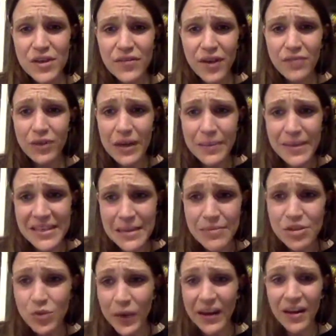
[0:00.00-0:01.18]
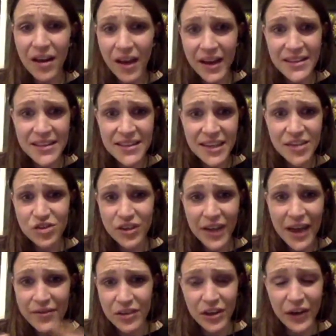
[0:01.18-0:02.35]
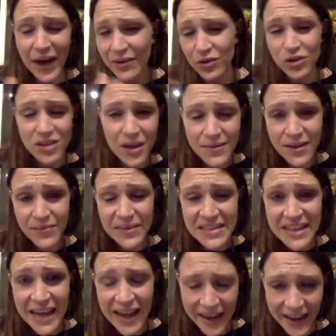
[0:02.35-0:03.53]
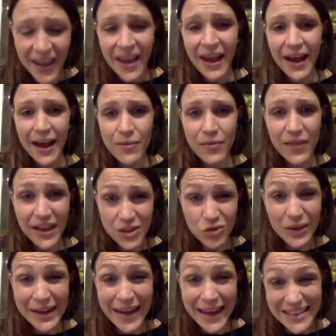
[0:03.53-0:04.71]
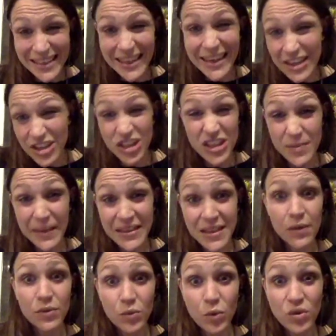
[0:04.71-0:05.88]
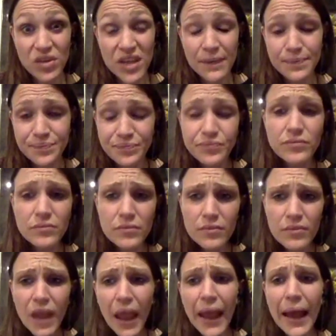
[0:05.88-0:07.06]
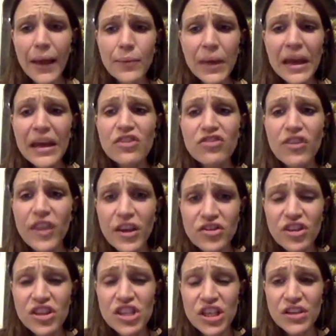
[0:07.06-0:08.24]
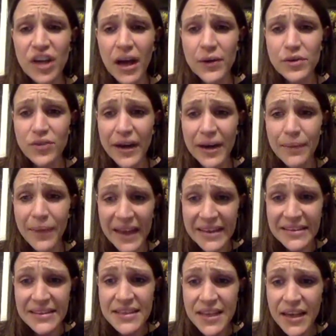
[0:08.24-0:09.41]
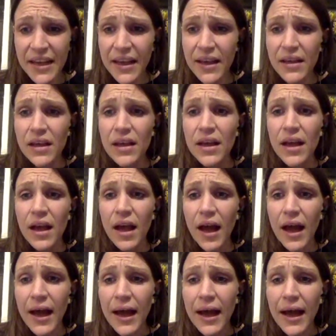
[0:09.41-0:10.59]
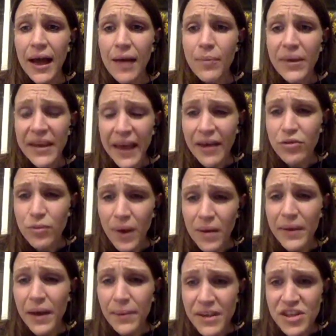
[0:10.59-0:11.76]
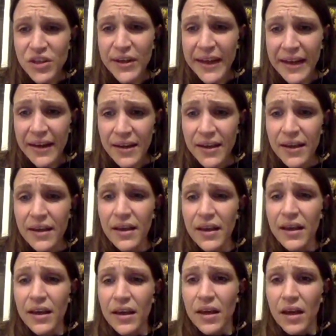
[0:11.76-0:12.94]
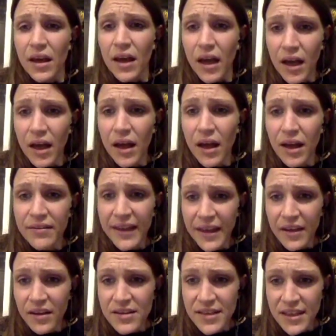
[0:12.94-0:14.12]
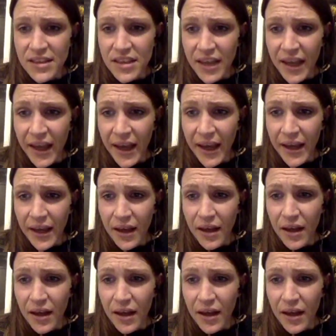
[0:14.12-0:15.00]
if I'm really busy between clients, etc., and I haven't got time to have my snack, that's really handy. I literally just mix it up with water. So those are the 2 that I would recommend. But yeah, remind me, I'll post you a link. Thank you, CJ.